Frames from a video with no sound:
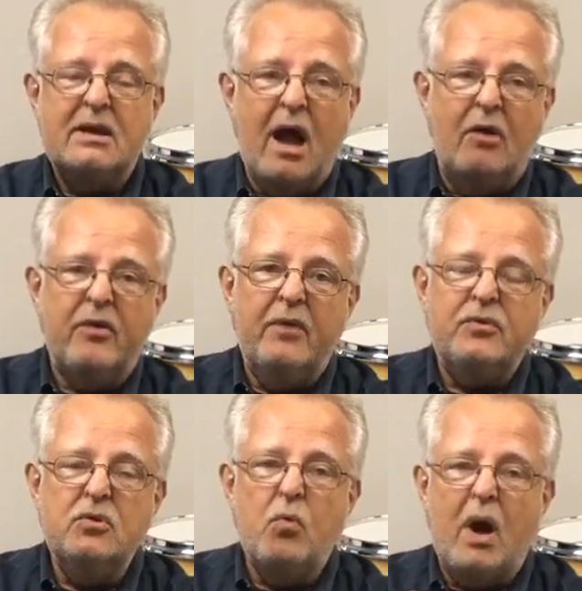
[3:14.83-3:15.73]
Now,
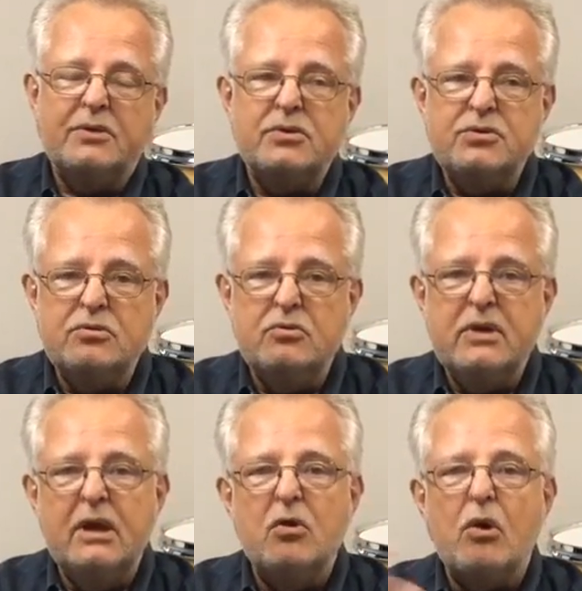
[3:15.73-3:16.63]
if you want to
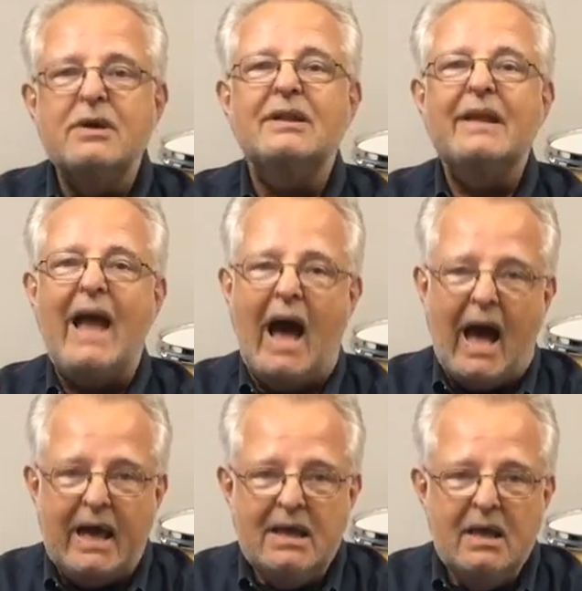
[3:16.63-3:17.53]
tune inordinately
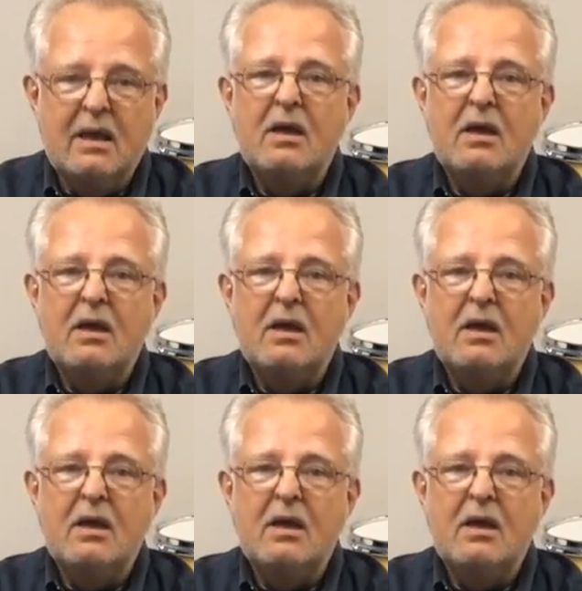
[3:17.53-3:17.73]
high,